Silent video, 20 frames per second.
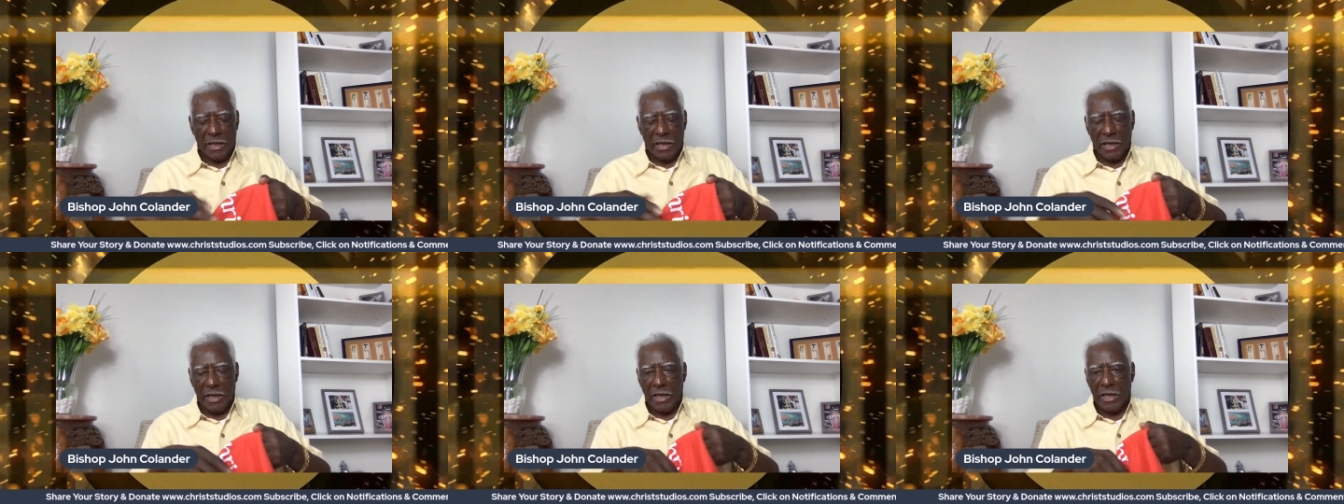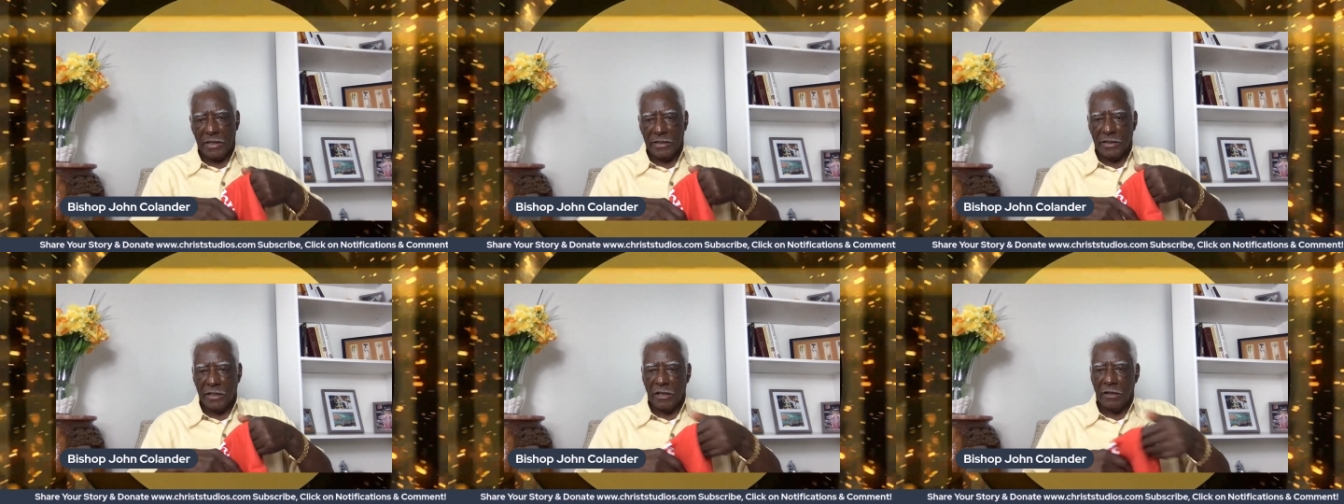
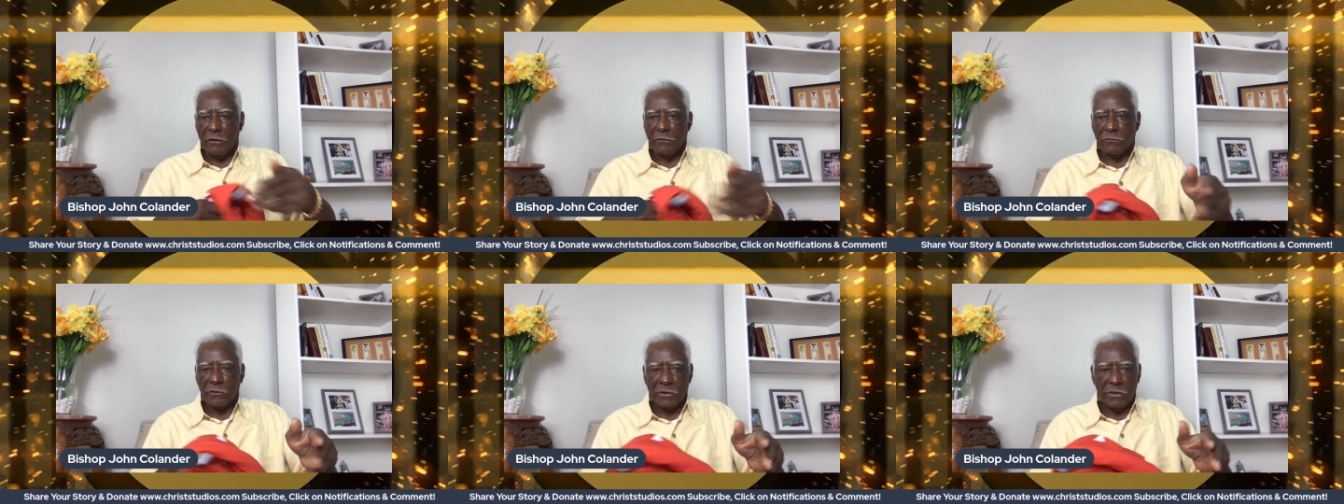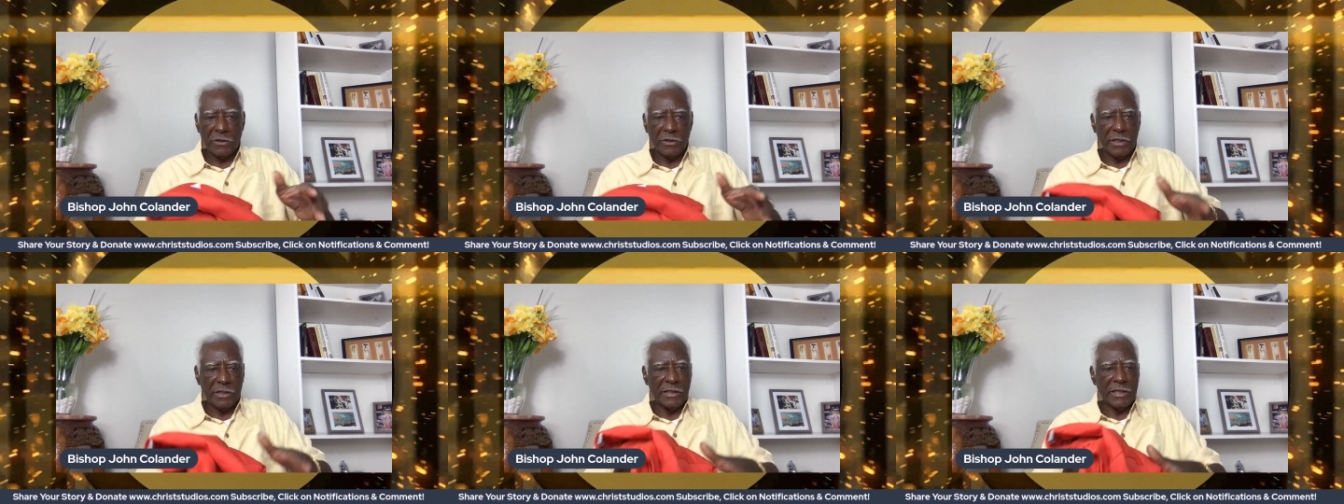And uh, we
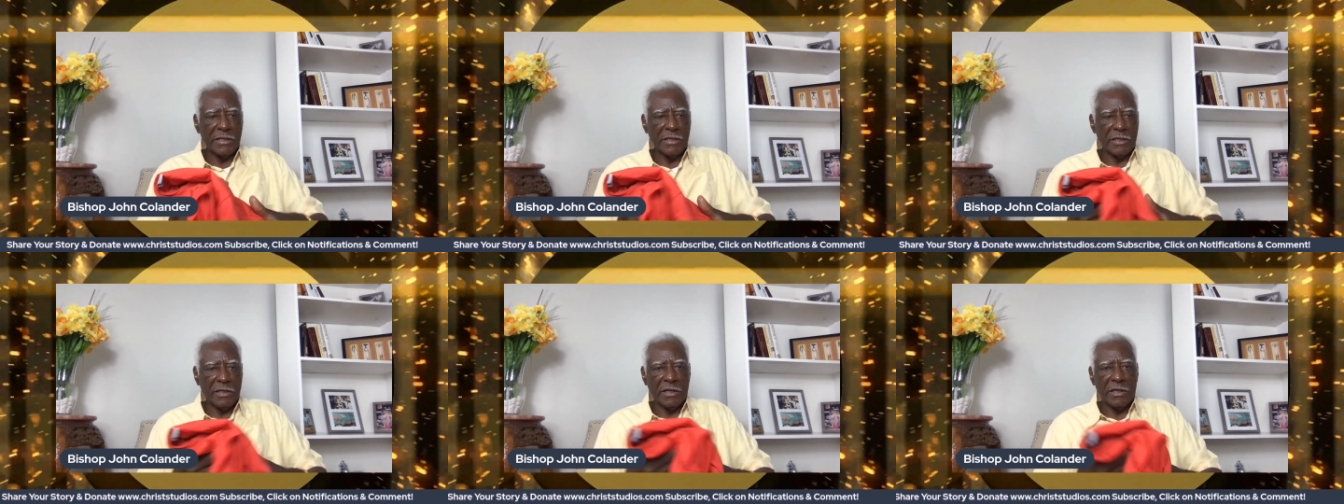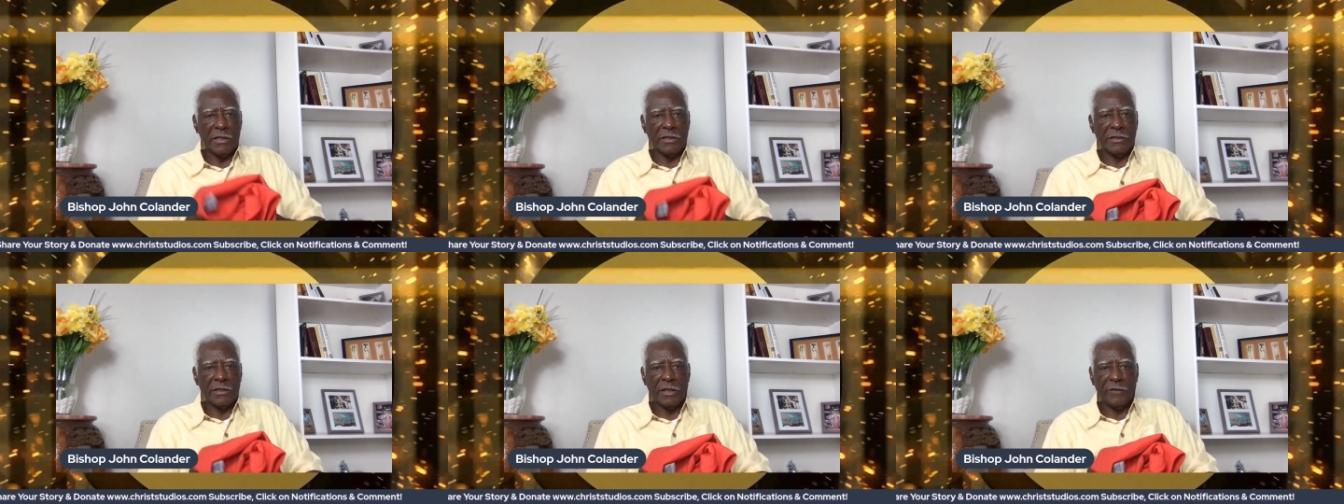uh,
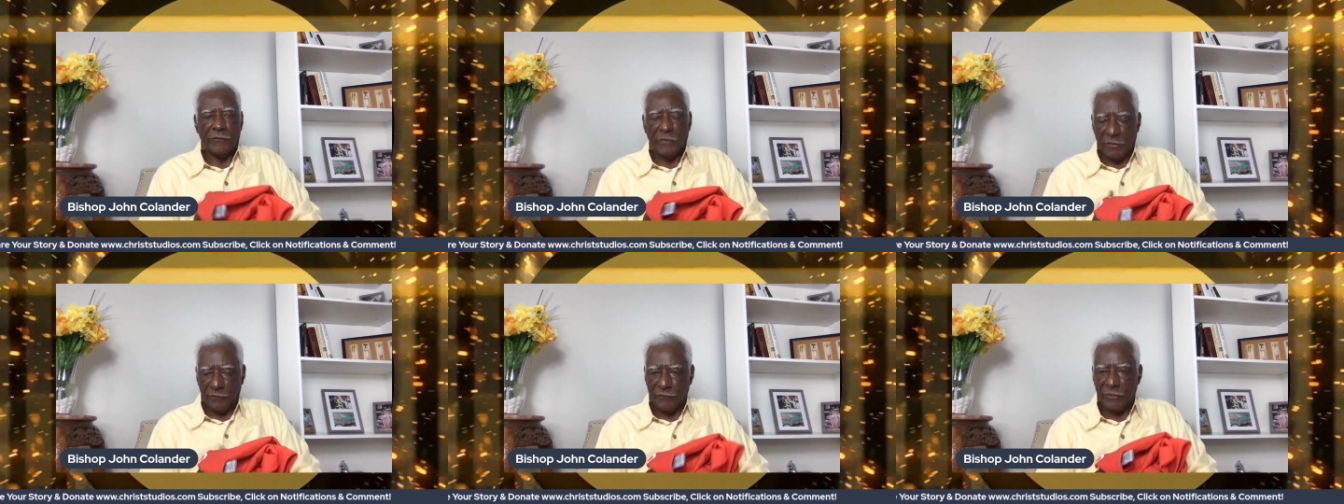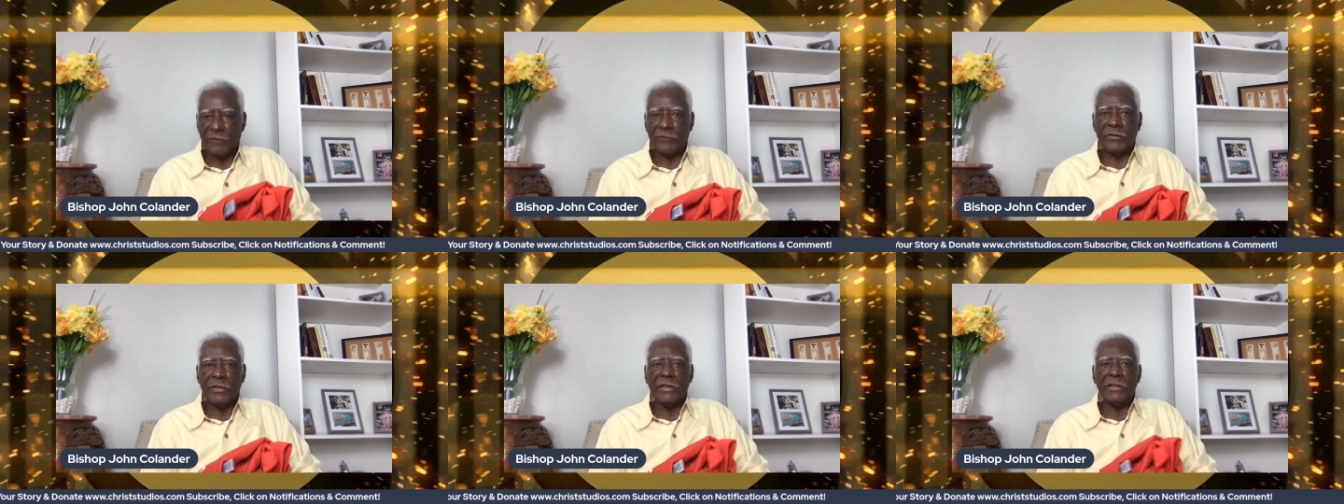uh
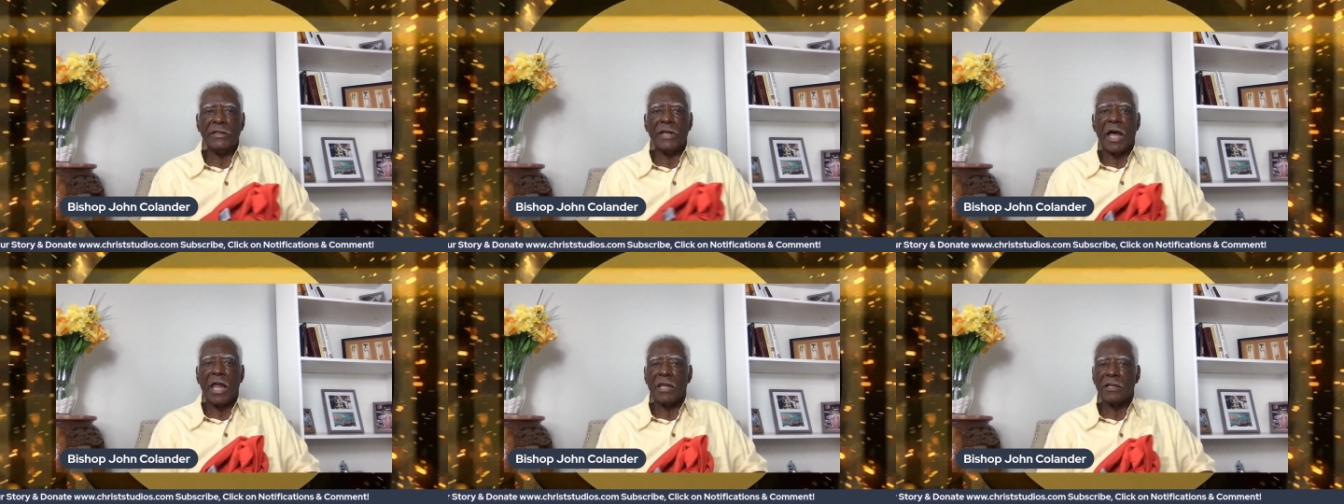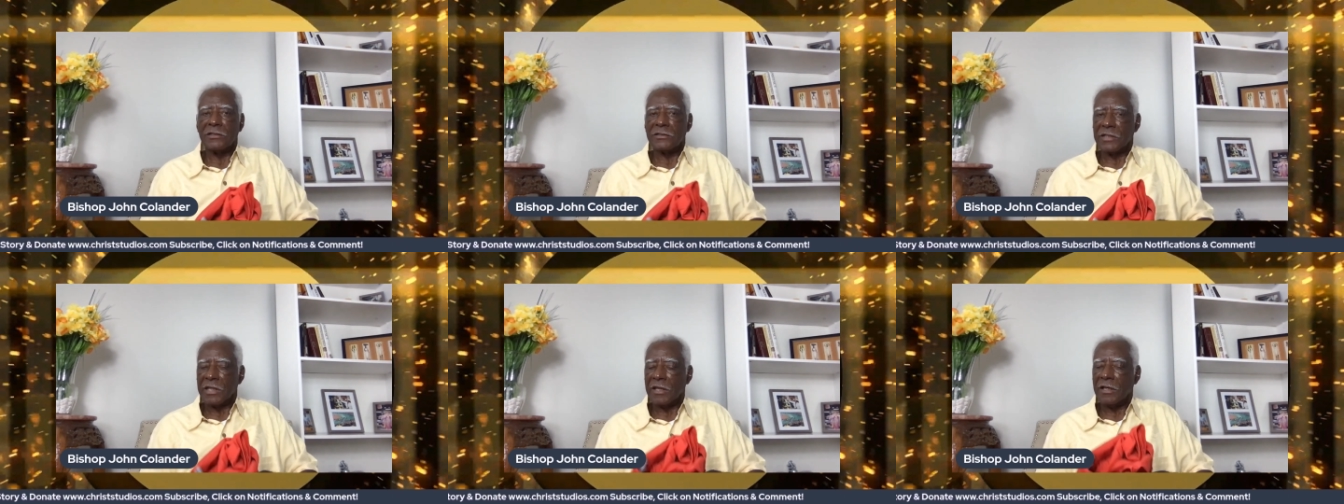
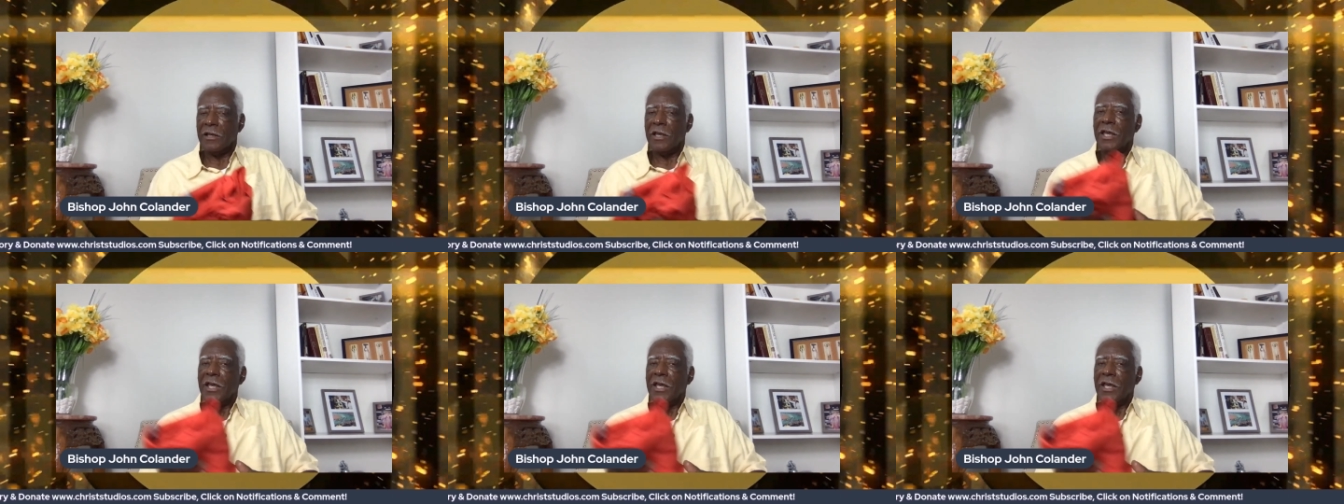$15, yeah,